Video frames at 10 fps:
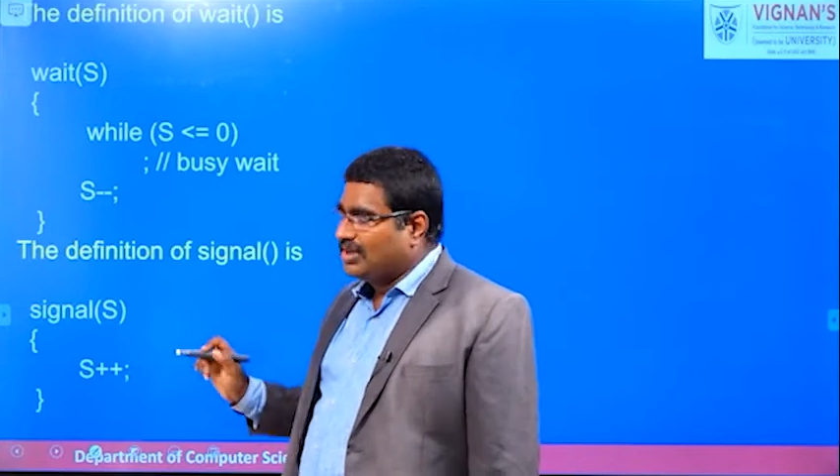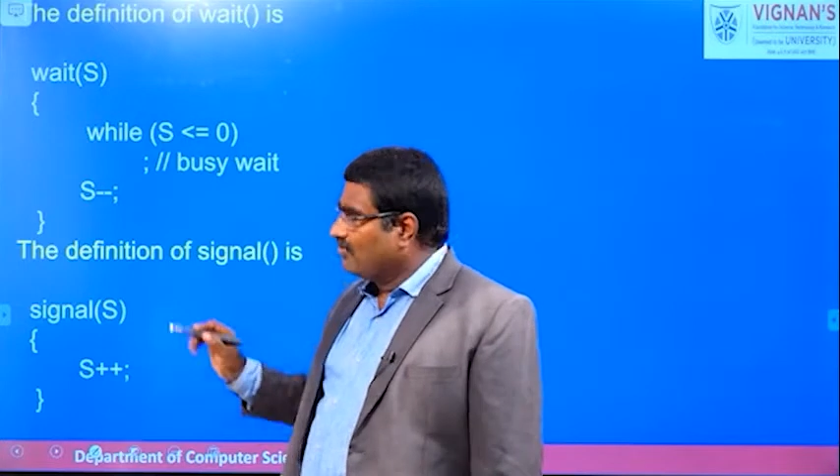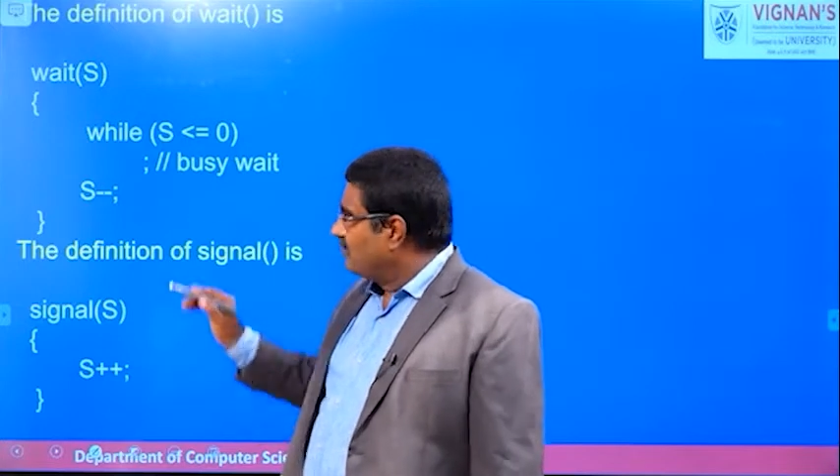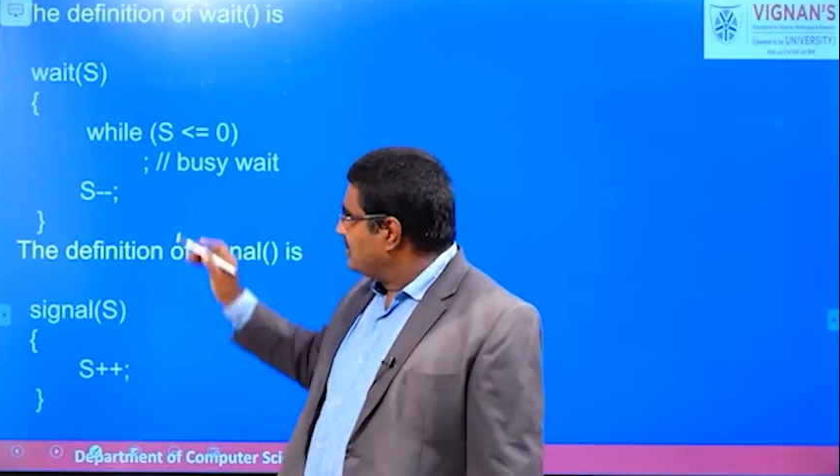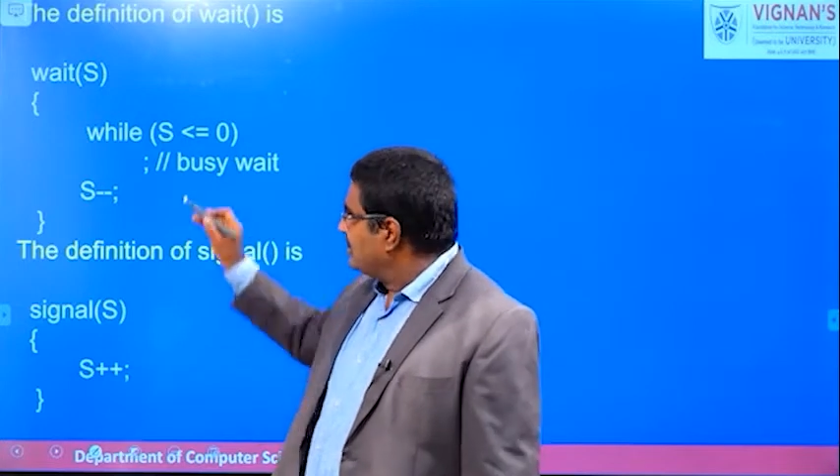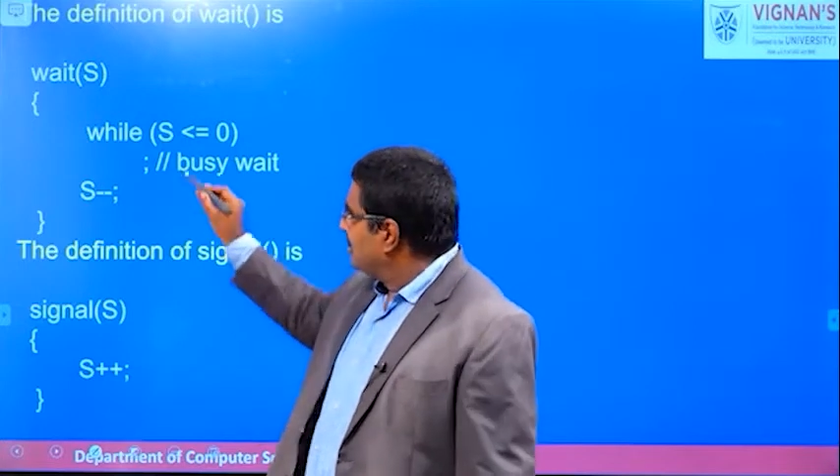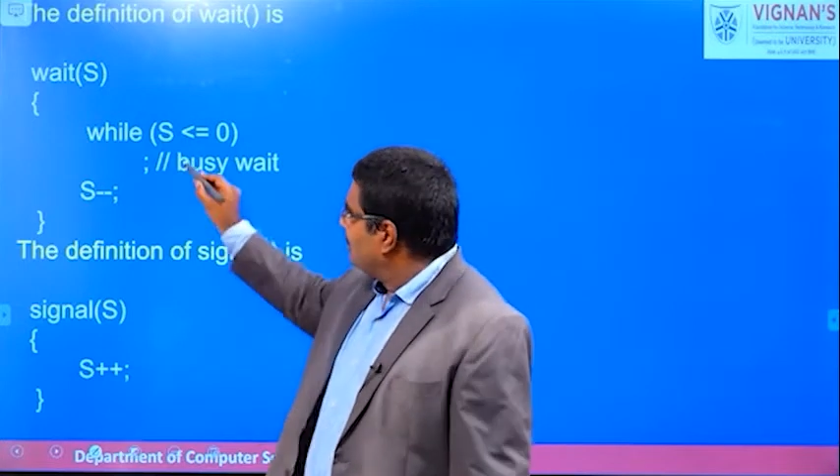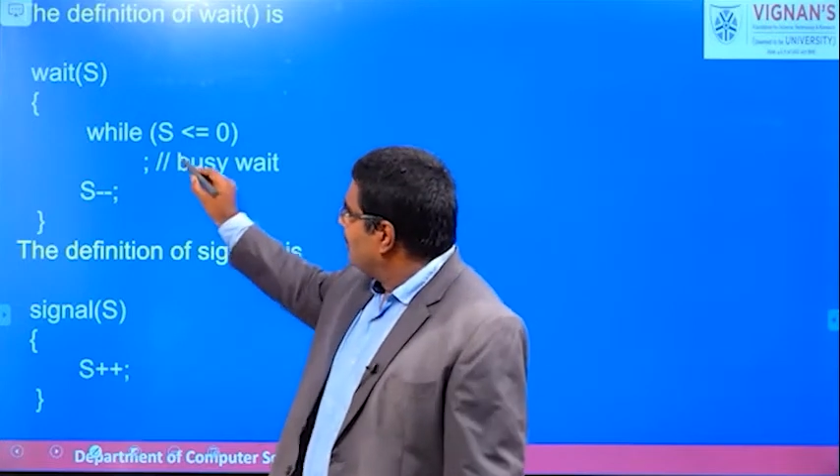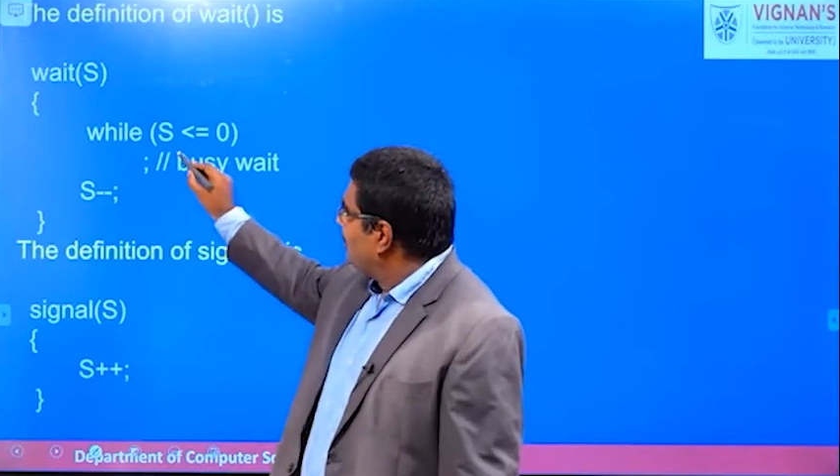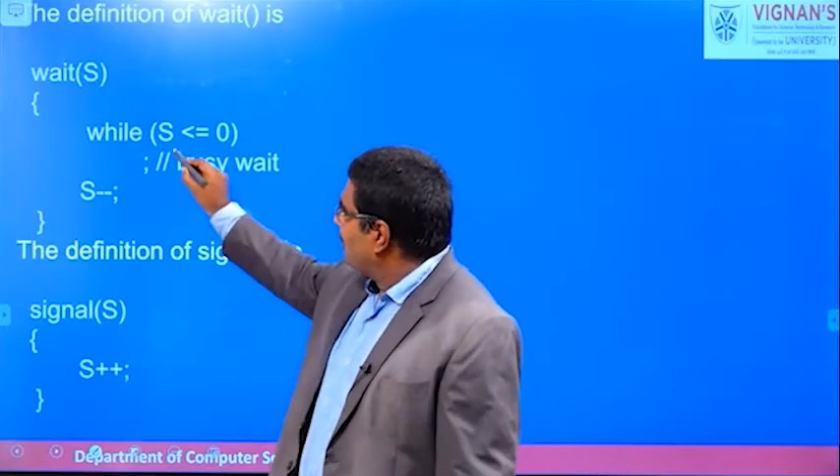first it
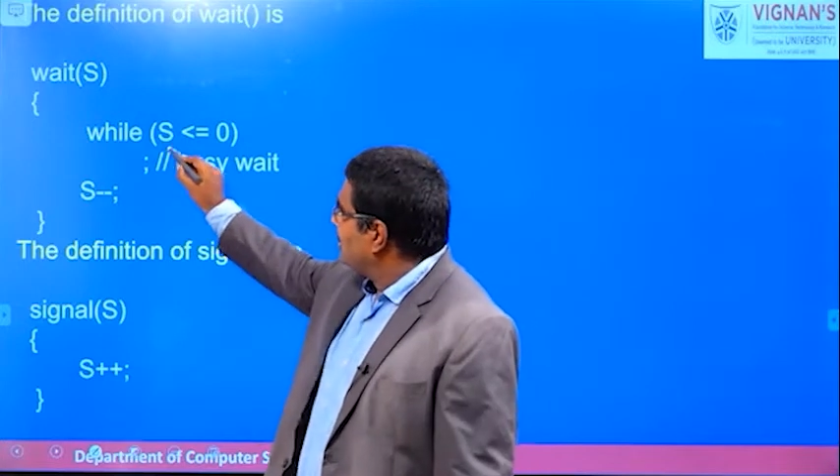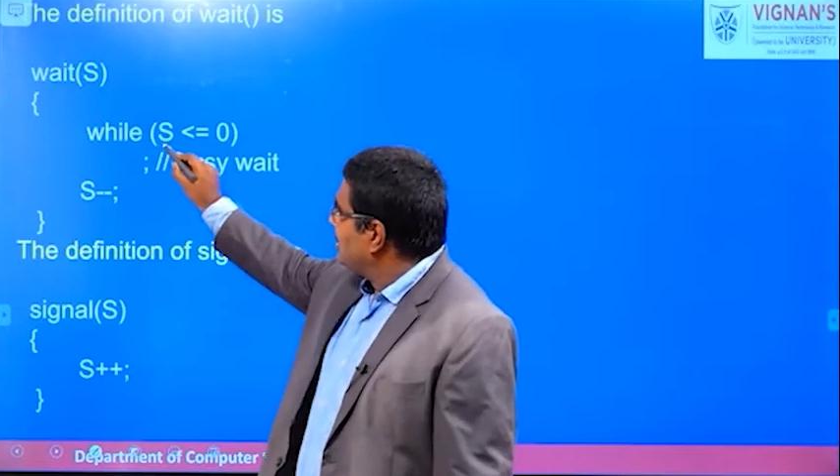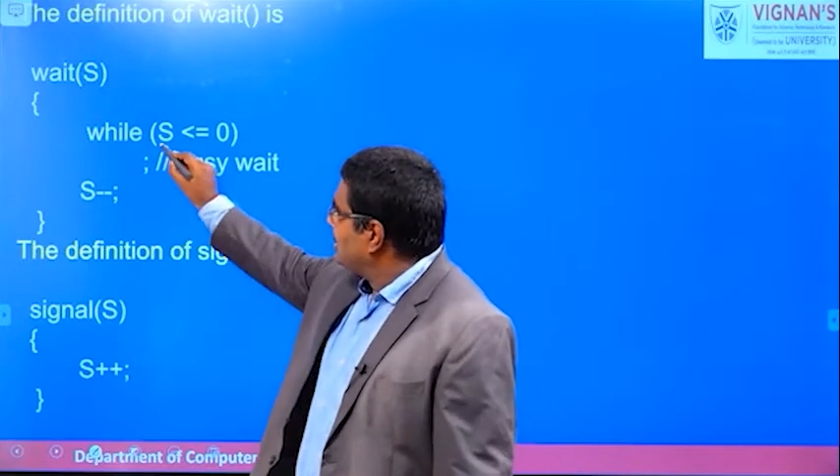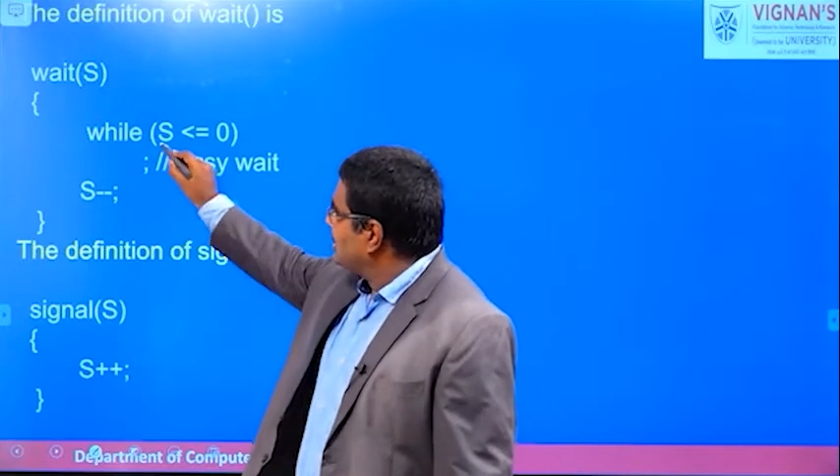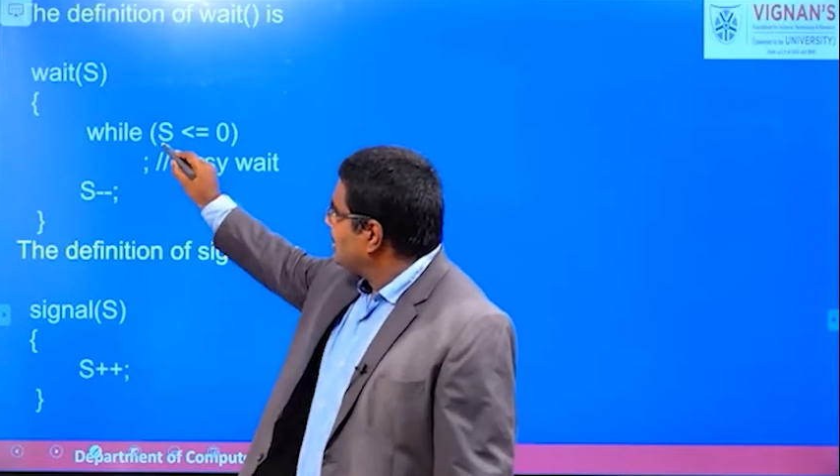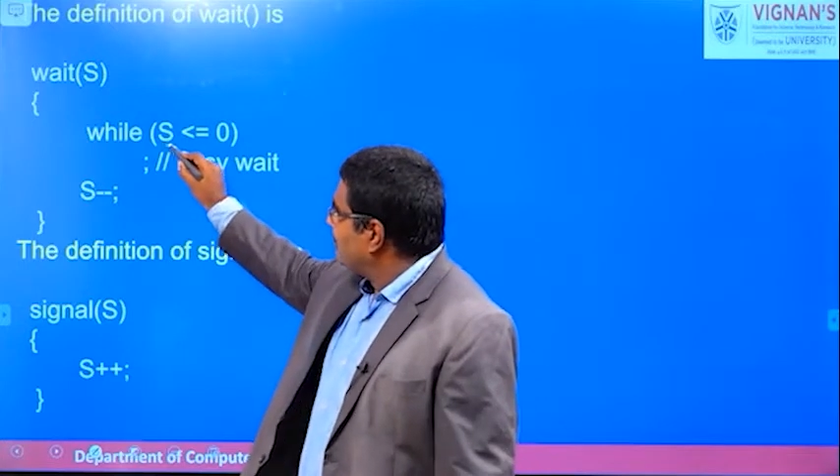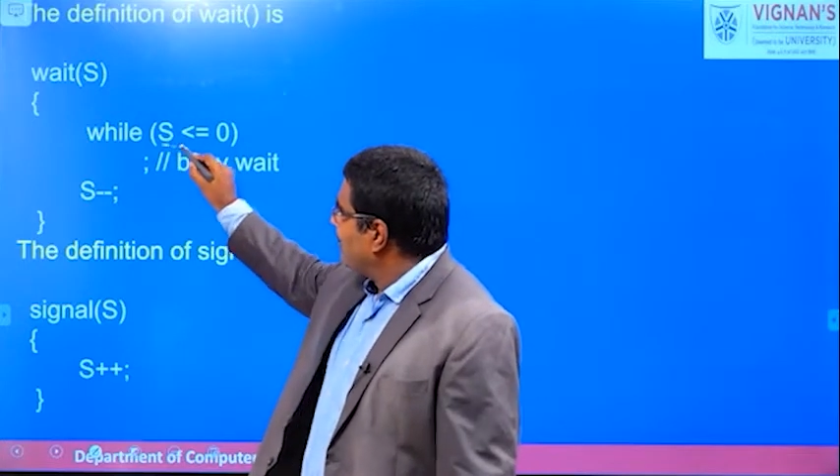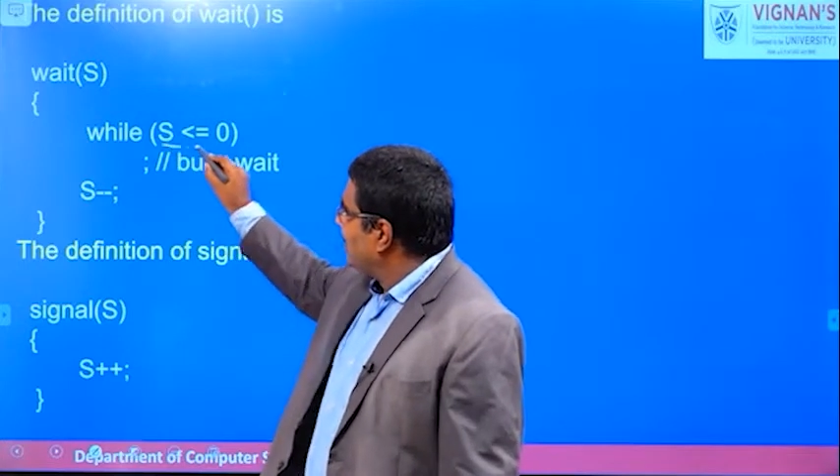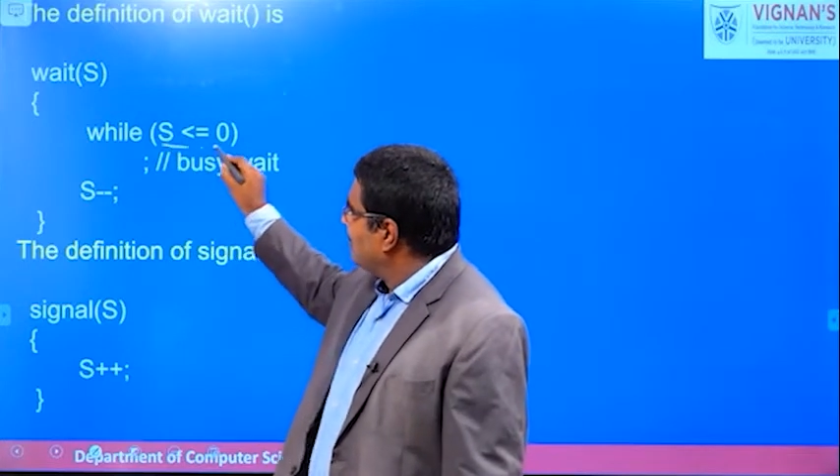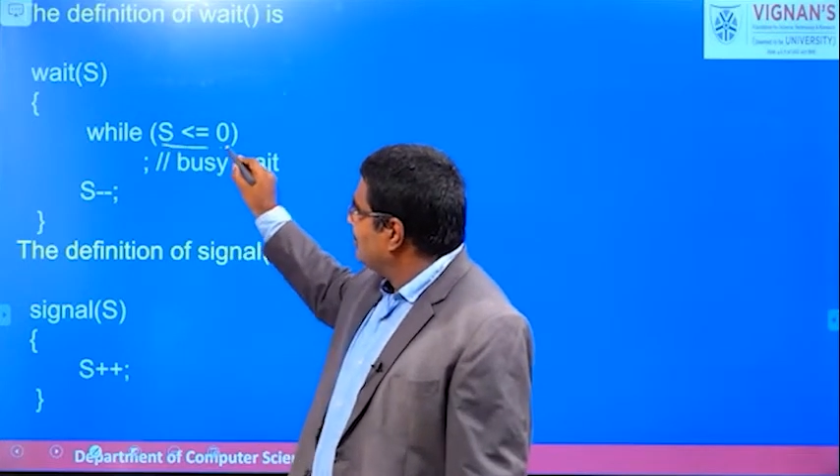verifies the S value